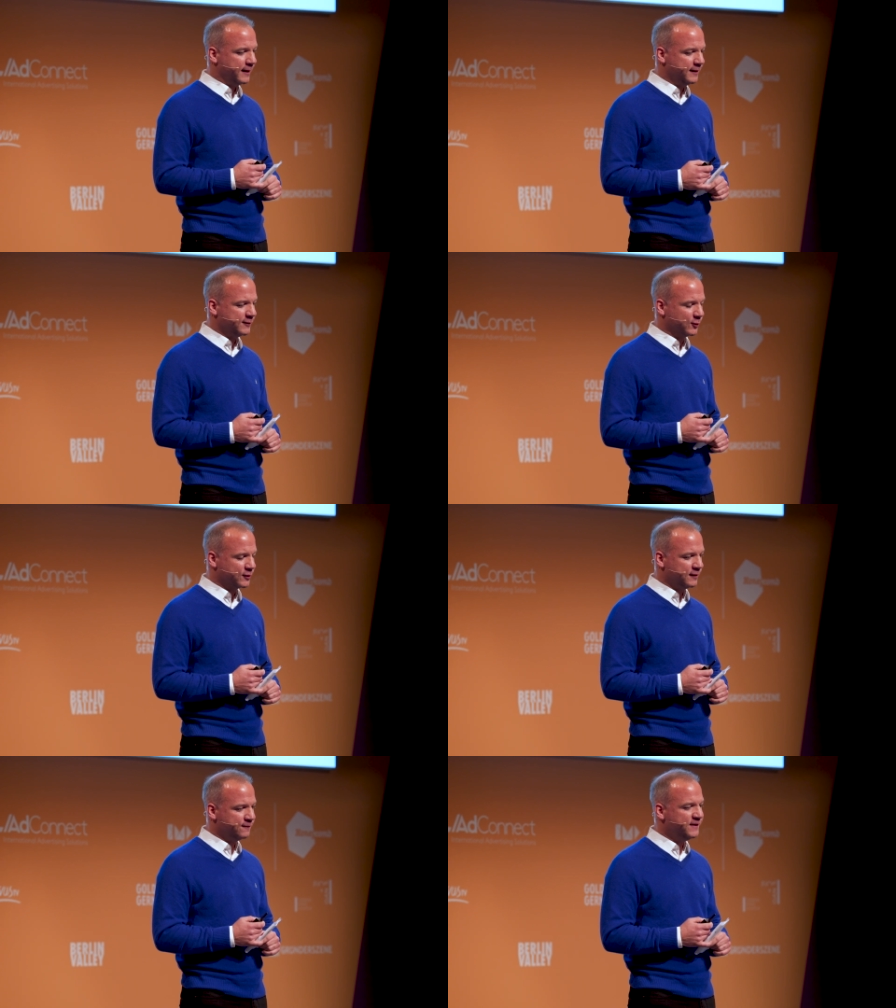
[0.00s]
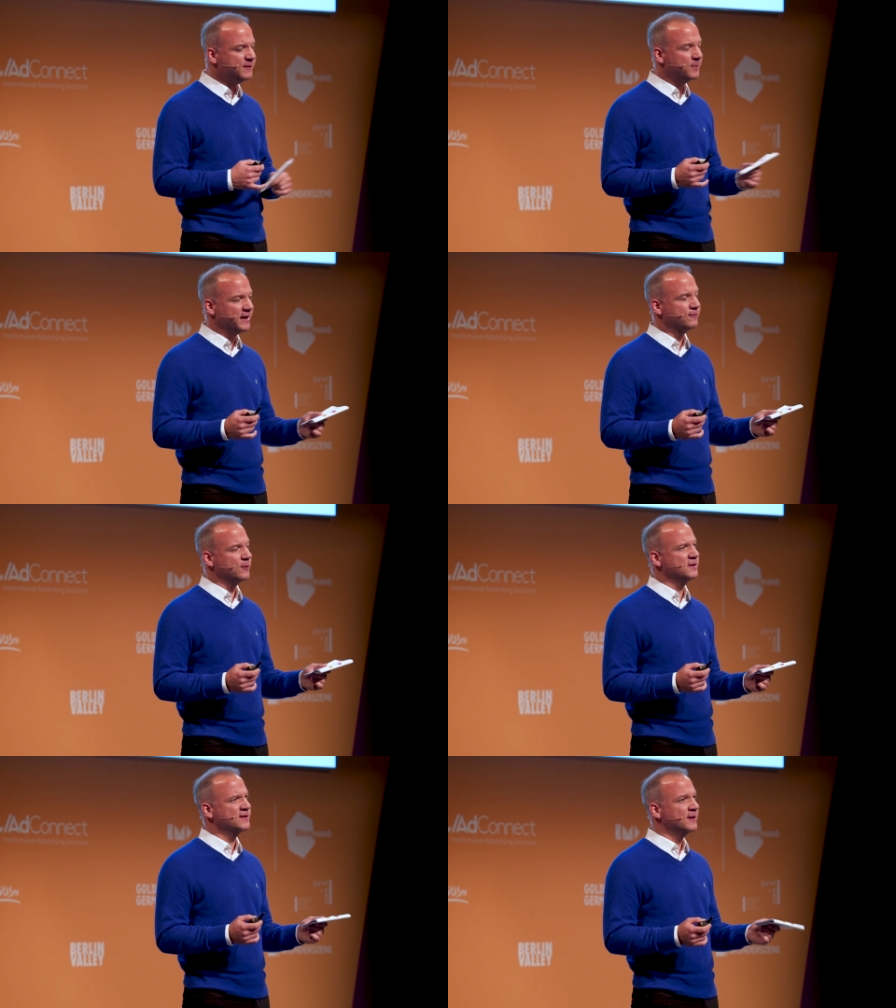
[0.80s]
anecdotal feedback
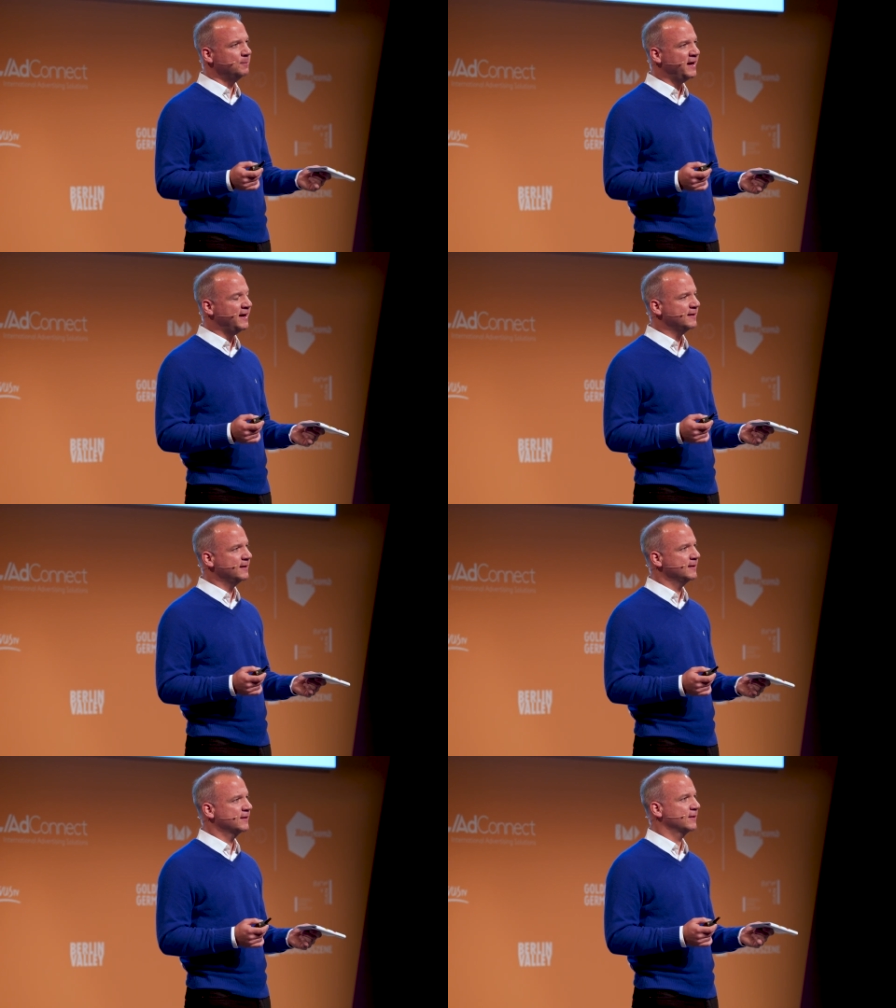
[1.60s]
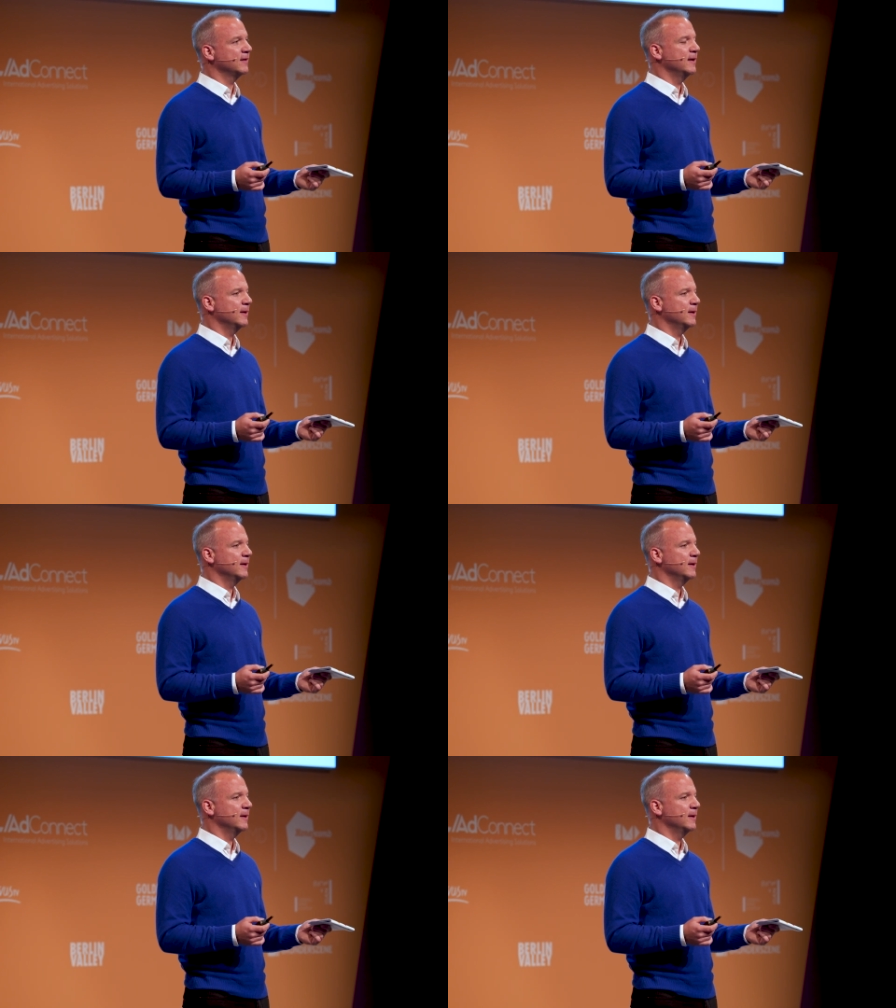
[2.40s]
from this campaign is